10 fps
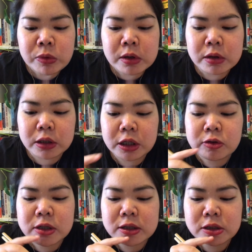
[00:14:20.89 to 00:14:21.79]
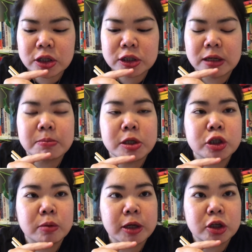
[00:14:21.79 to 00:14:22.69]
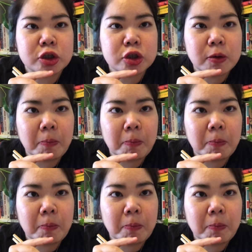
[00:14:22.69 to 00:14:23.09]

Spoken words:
The kale salad tastes like miso paste.